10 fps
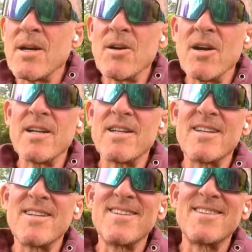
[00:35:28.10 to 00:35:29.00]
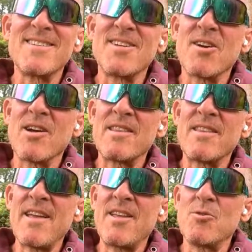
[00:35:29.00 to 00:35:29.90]
all right.
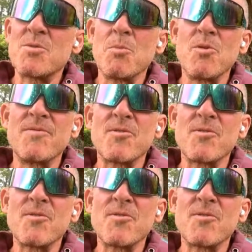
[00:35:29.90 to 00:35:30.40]
Thank you, Smooth,